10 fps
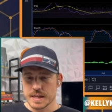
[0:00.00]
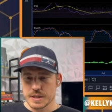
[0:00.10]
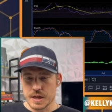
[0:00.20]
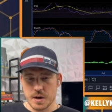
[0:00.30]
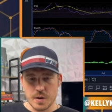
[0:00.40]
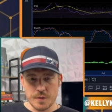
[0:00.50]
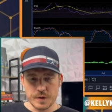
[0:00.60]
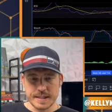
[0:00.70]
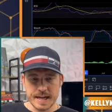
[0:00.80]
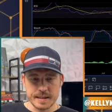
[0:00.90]
So if
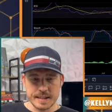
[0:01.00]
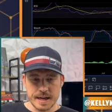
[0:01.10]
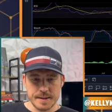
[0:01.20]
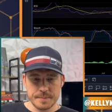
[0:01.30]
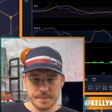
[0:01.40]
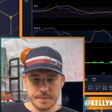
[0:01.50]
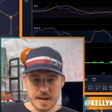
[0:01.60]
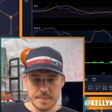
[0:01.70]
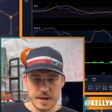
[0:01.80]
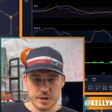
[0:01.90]
we take a time
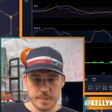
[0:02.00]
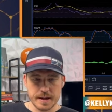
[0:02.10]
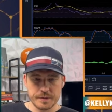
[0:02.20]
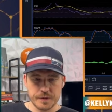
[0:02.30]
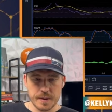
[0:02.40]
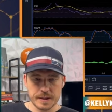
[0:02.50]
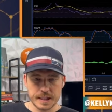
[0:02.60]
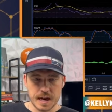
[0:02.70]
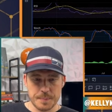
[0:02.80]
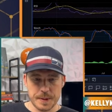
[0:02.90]
measurement from the
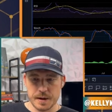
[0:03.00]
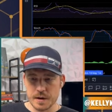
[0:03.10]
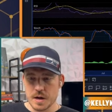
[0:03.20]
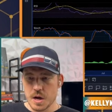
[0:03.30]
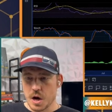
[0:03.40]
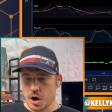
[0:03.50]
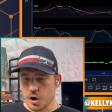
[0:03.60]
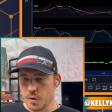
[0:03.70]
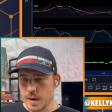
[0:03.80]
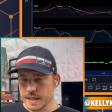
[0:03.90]
top here
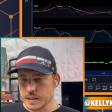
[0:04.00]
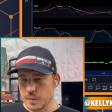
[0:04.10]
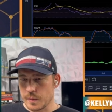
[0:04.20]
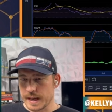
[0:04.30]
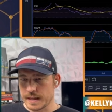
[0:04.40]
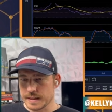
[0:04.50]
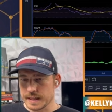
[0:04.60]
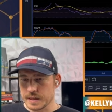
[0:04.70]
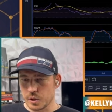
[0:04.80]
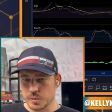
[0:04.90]
all the way to when we hit
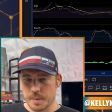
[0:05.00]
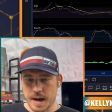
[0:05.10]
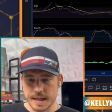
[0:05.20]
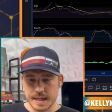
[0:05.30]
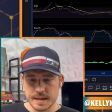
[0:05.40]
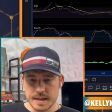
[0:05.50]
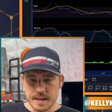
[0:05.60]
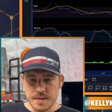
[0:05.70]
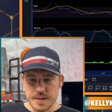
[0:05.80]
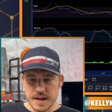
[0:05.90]
the golden pocket,
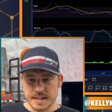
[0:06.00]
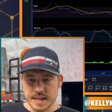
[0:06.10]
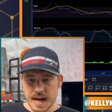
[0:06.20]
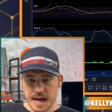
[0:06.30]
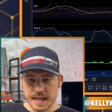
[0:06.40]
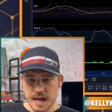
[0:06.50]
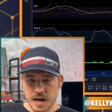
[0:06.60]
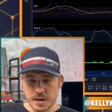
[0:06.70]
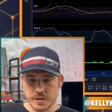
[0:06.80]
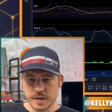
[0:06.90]
that's
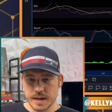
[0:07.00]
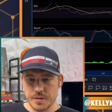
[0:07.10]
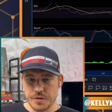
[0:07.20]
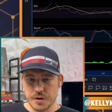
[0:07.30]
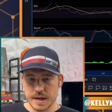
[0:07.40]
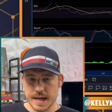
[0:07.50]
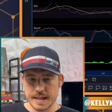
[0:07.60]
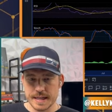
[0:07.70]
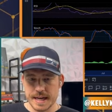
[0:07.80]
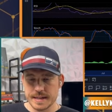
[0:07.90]

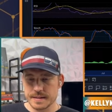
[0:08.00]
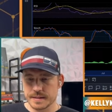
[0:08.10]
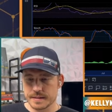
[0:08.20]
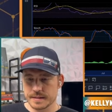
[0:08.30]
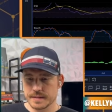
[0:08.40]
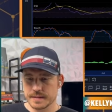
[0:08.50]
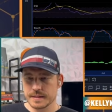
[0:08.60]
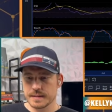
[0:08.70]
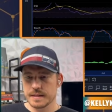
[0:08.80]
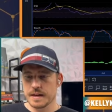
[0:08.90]
938 days.
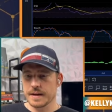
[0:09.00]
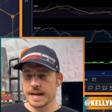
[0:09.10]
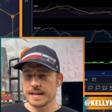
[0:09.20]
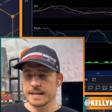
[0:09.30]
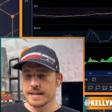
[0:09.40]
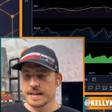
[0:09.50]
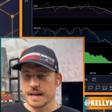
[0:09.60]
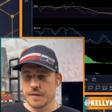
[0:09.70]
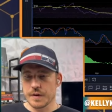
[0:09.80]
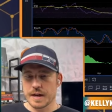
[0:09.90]
Okay.
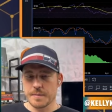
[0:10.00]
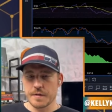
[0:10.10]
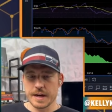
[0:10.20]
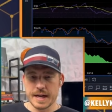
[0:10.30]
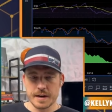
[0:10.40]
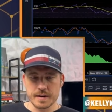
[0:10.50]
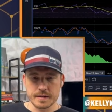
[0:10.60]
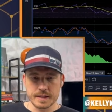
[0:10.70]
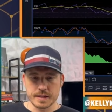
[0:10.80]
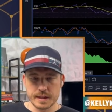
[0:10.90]
If we come over here,
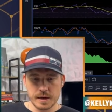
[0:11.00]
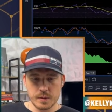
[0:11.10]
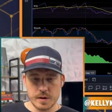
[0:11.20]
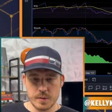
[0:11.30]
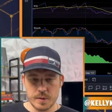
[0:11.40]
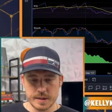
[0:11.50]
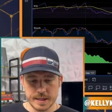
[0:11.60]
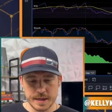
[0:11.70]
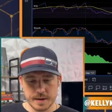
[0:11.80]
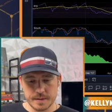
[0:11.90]
let's look at it where it was
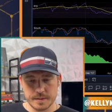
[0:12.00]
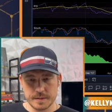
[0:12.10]
here.